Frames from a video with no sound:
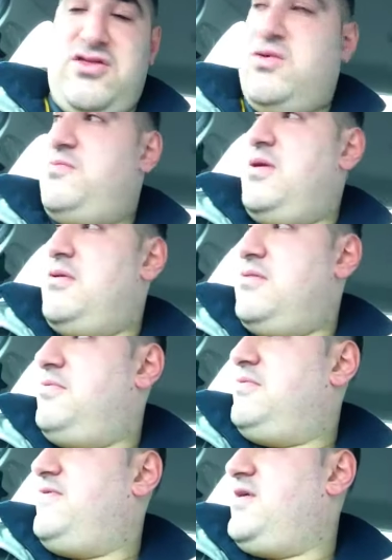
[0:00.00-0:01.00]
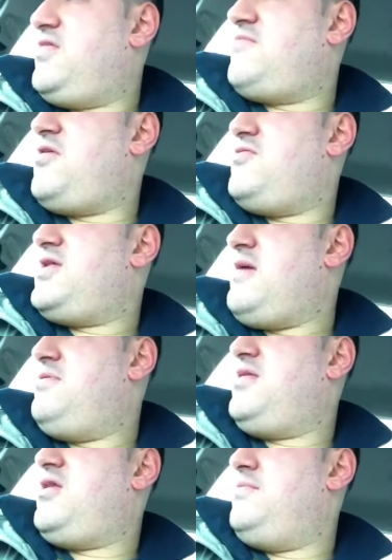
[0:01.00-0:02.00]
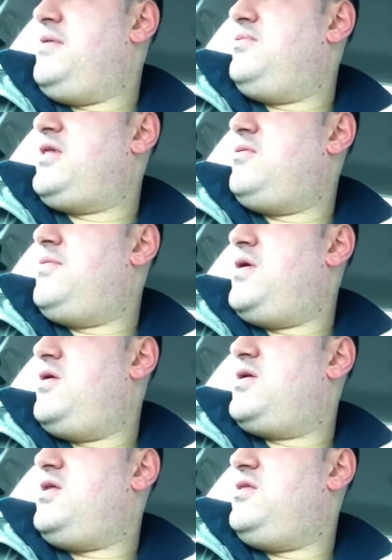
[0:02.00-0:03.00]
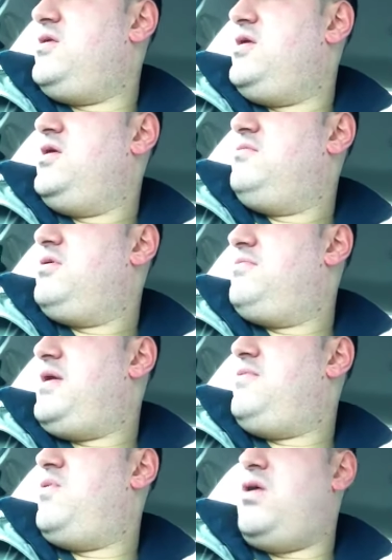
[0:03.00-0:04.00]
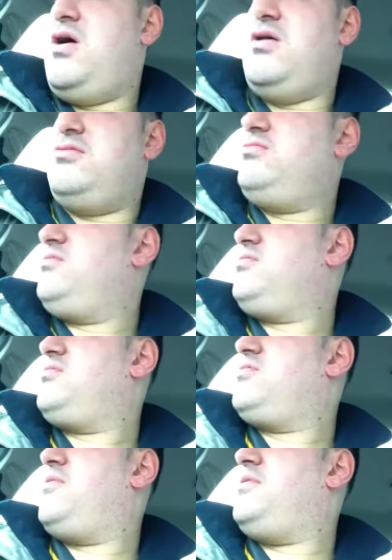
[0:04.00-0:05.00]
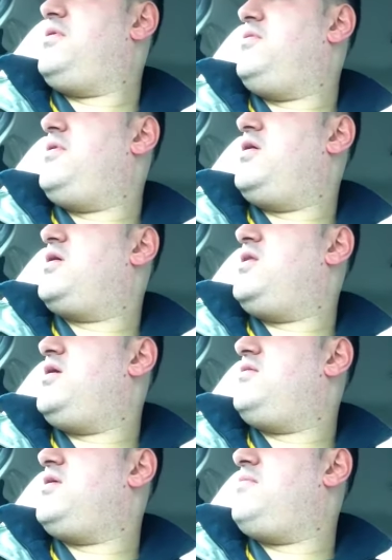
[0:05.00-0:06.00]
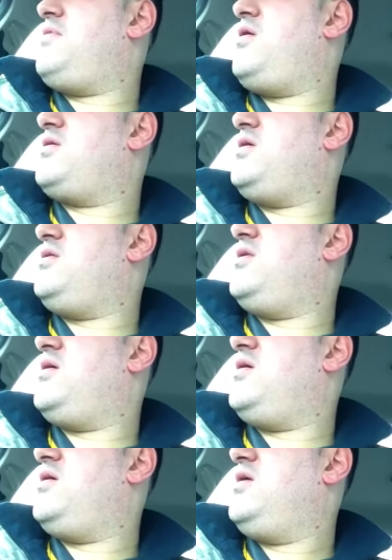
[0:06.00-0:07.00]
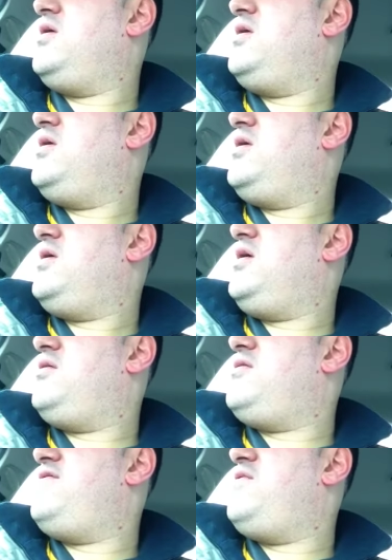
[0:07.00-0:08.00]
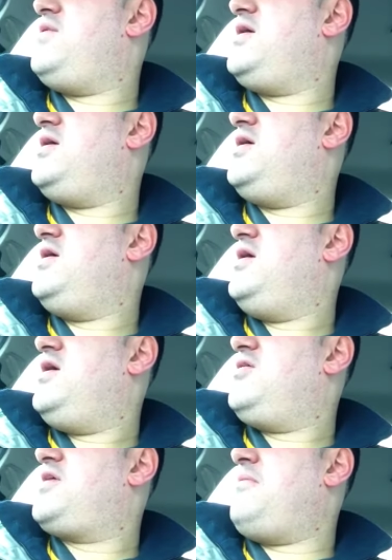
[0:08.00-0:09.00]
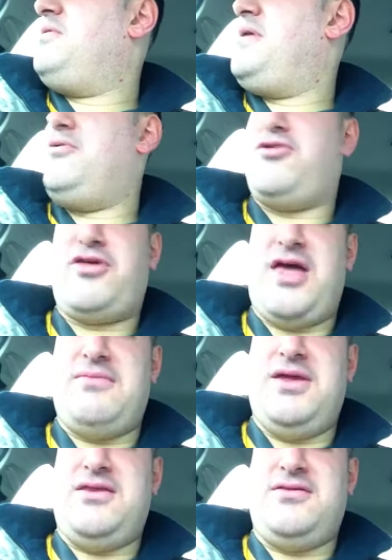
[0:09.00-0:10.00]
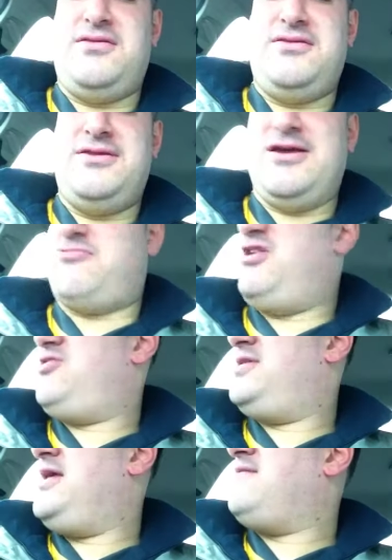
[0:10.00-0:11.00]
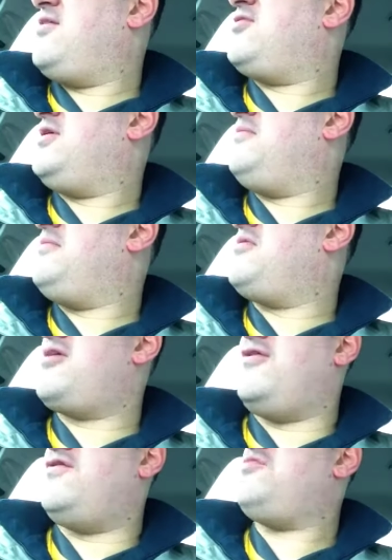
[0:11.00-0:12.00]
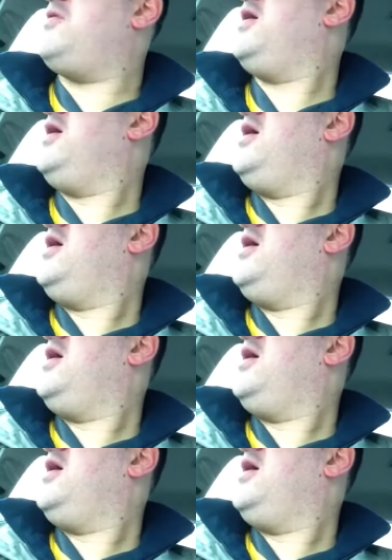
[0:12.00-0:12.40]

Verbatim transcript: It's always people. And the thing is, they're supposed to be clamping down on people double parking, but people aren't stopping double parking. They're they're parking uh, here, there, and everywhere. There's a couple of people just come in. I really should leave actually. I'm a bit selfish, but.